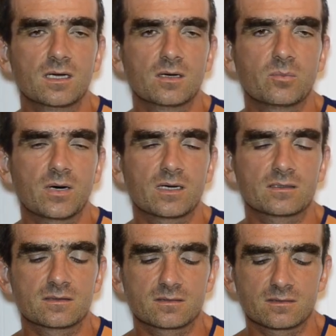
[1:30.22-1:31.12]

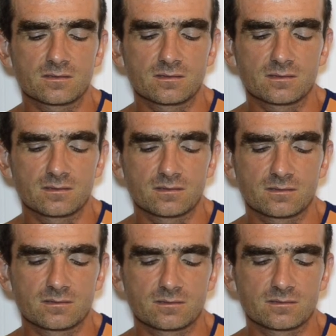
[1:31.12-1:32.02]
part.
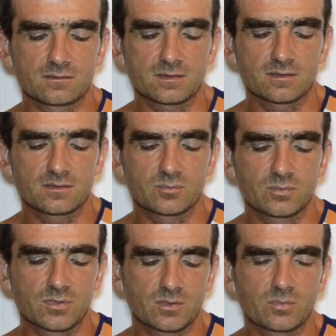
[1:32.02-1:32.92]
I did
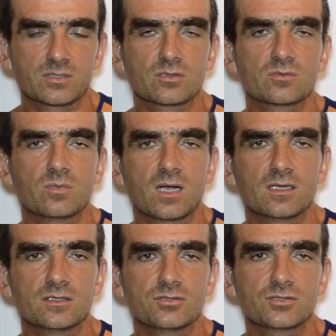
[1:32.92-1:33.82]
pretty good
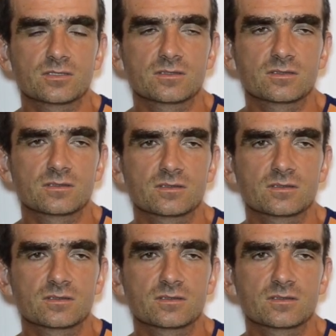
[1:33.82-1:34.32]
mileage, and